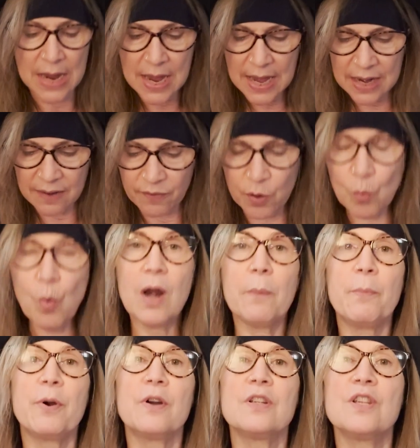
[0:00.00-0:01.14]
And if you want a
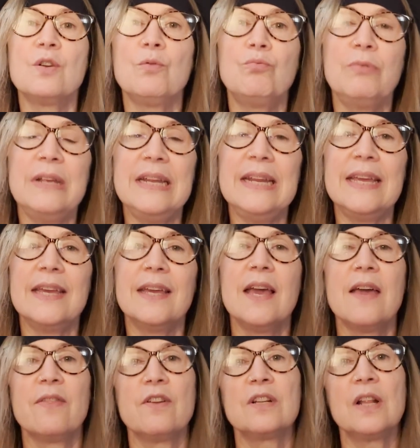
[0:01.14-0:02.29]
personal reading,
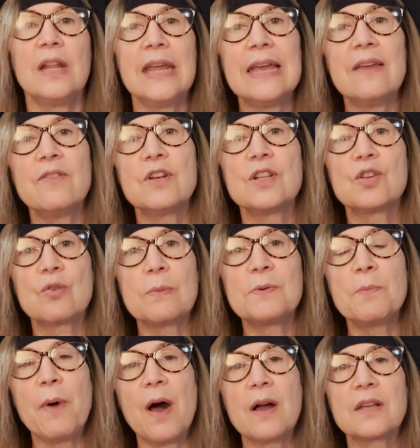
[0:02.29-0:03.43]
there's a link in the description
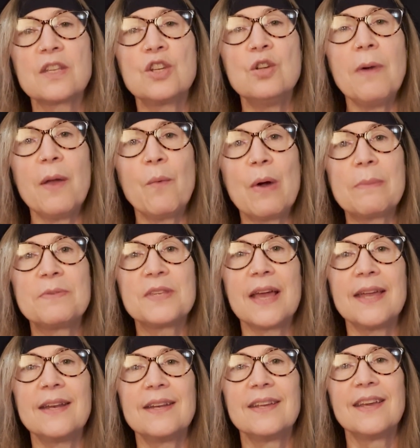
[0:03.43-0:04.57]
box to my
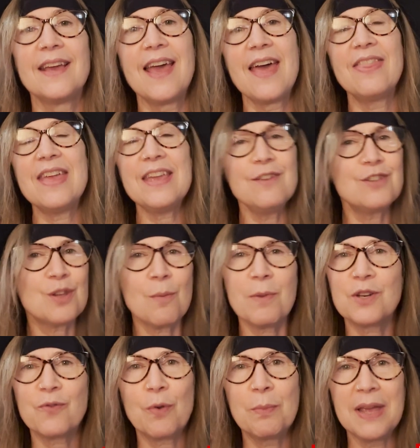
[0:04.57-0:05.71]
website. Thank you so
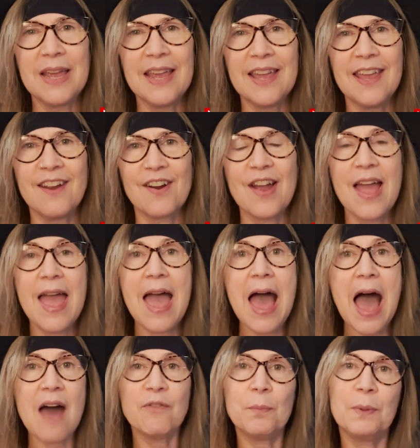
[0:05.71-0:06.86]
much for being here.
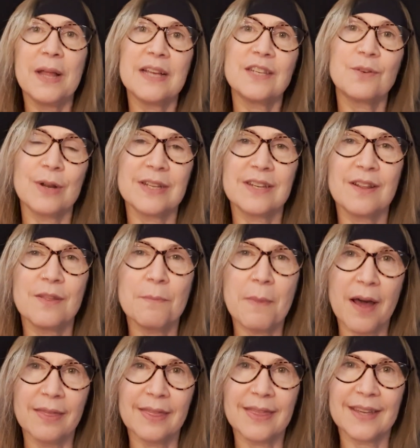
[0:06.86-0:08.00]
Have a blessed rest of the
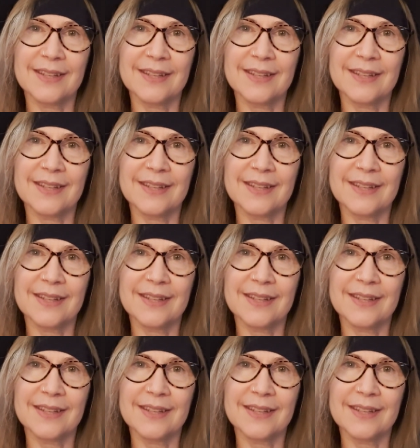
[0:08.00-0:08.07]
month.